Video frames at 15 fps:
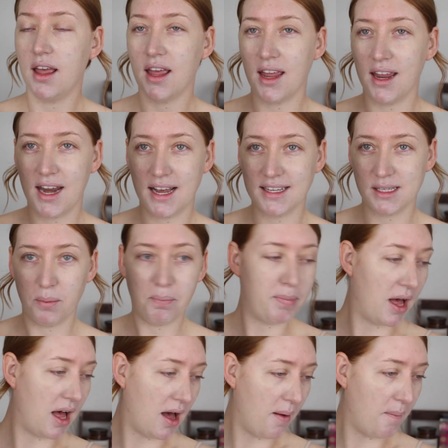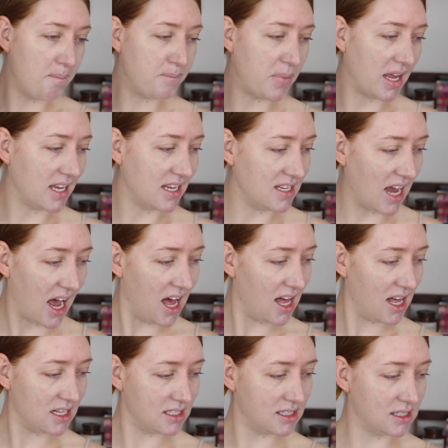It has a pump,
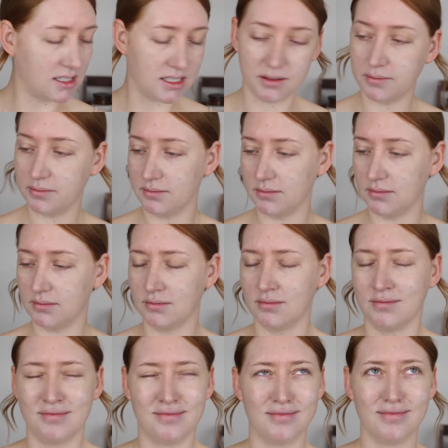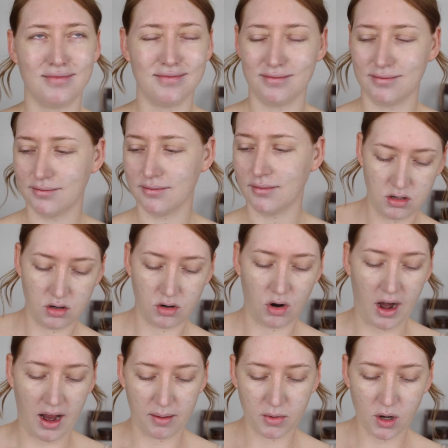yes. All
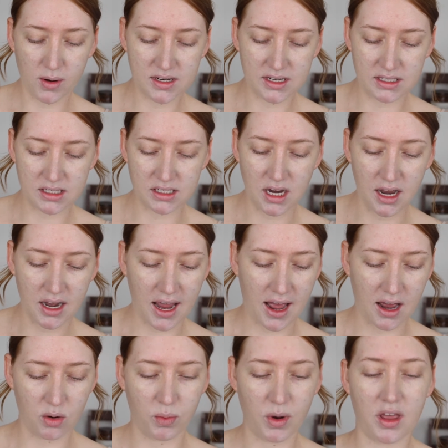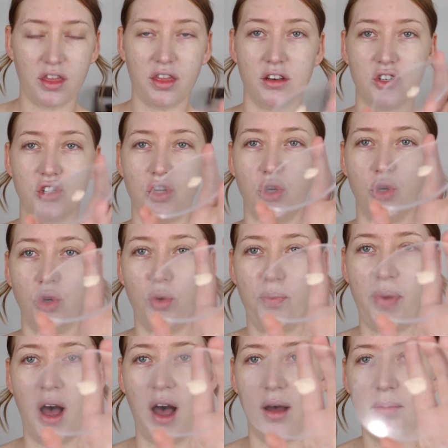right, I'm going to start out with two
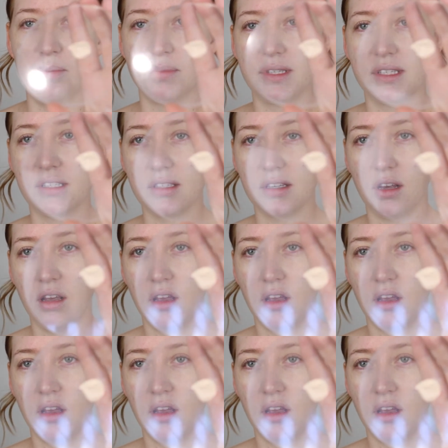pumps.